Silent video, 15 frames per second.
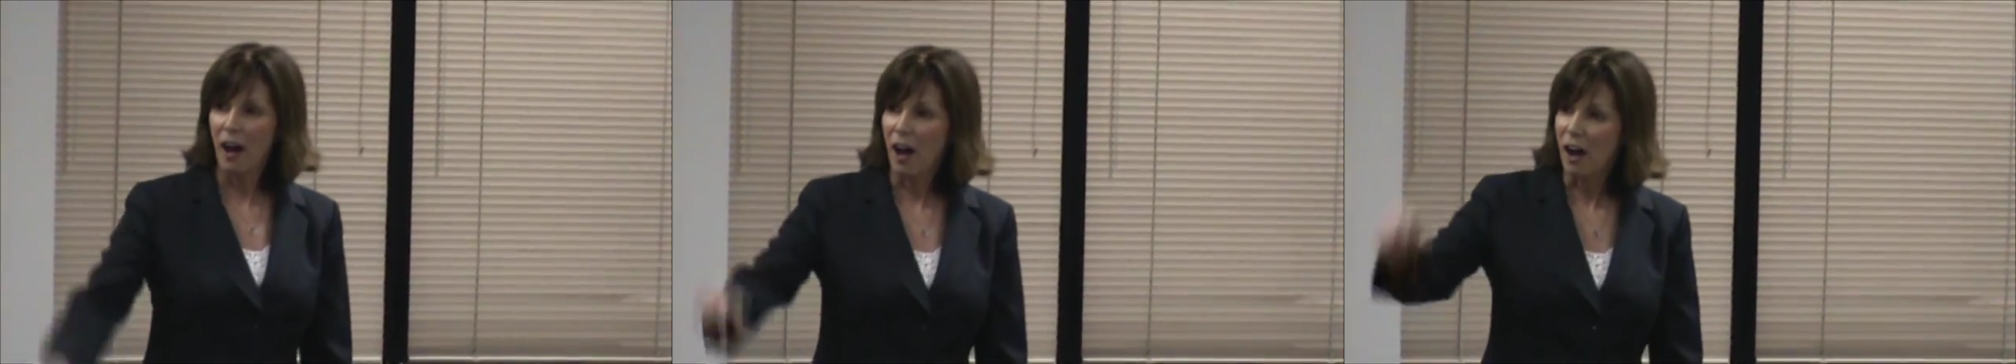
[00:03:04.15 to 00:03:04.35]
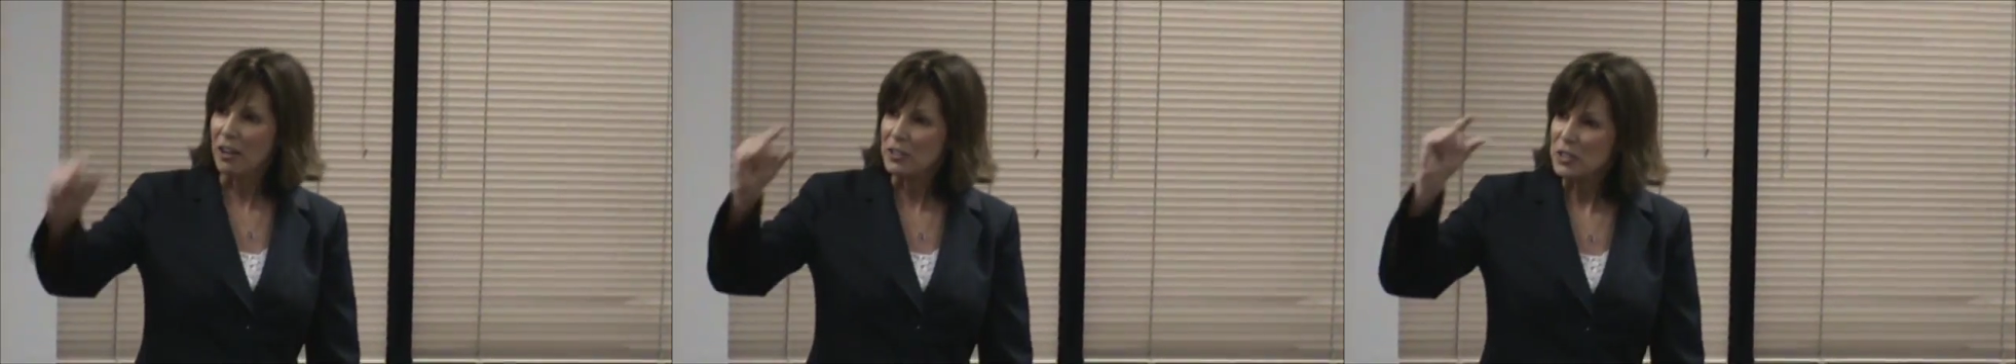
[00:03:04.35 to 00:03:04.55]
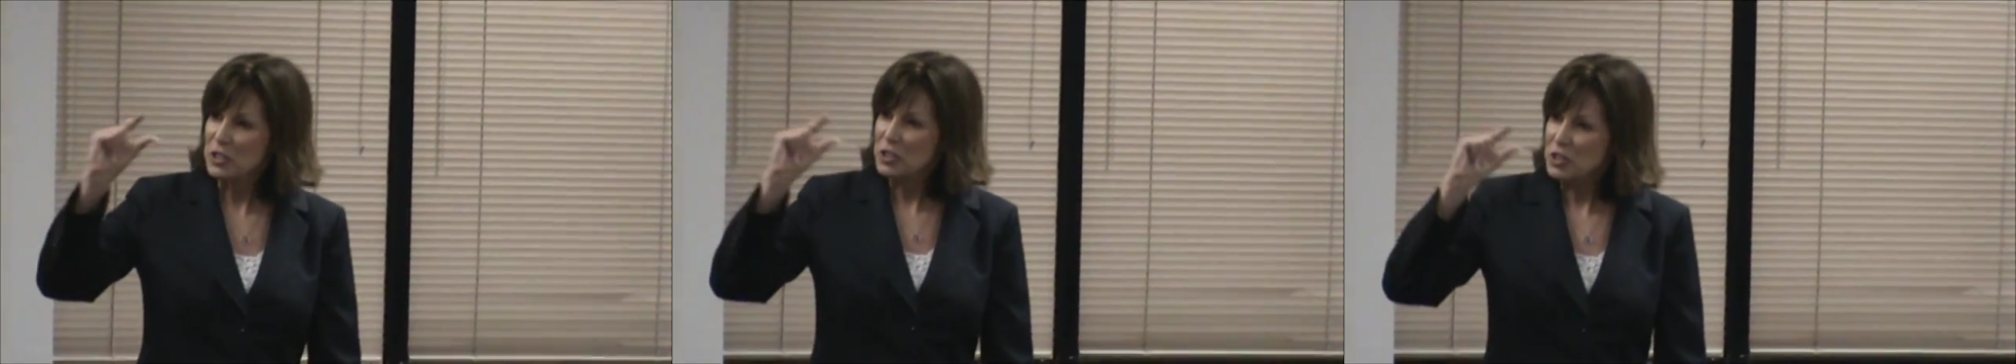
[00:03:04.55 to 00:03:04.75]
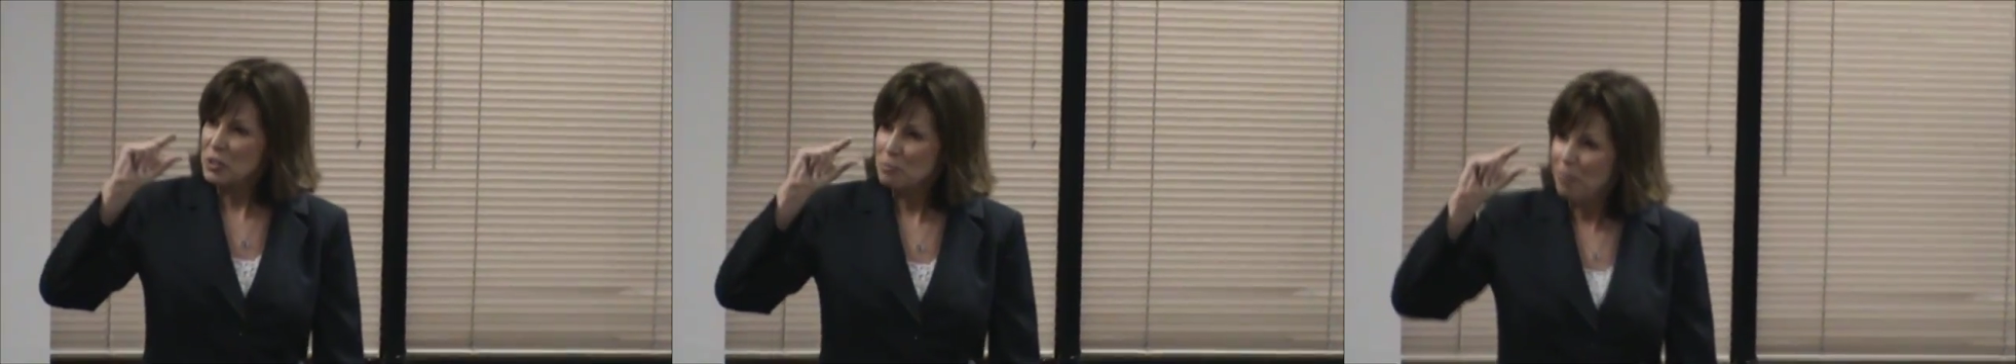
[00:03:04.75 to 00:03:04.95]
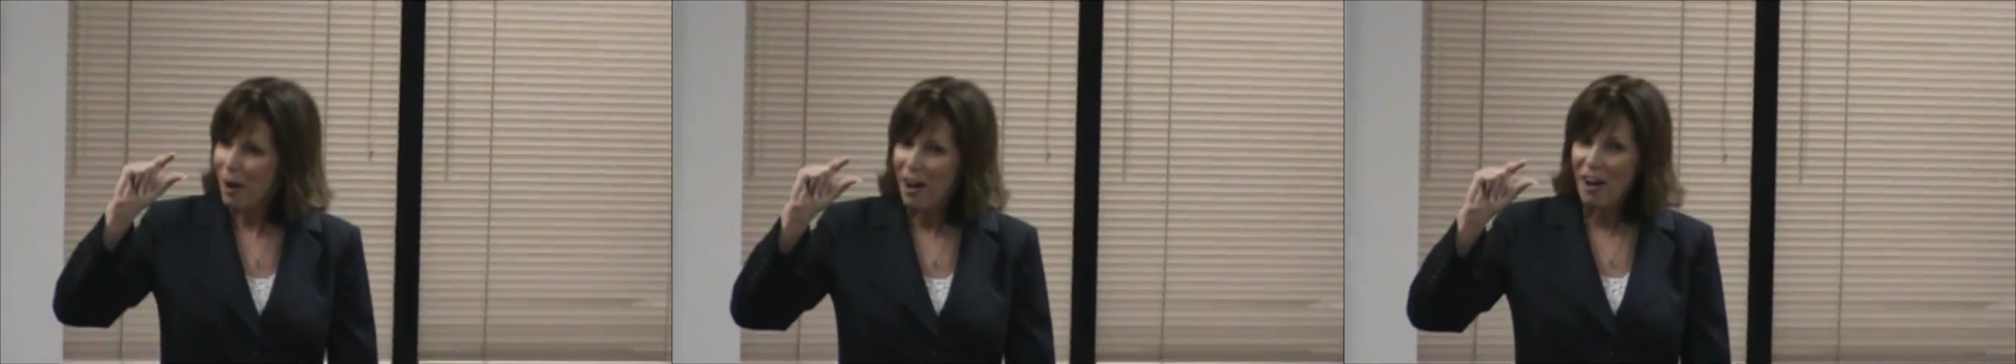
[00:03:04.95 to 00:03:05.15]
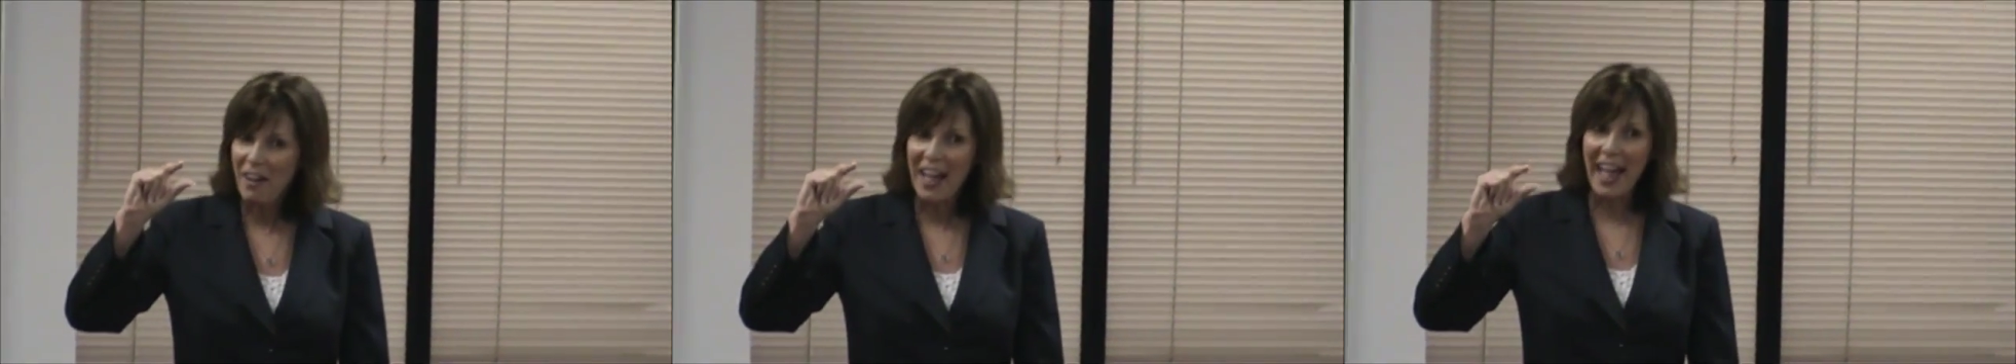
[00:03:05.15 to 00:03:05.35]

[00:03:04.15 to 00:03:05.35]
on small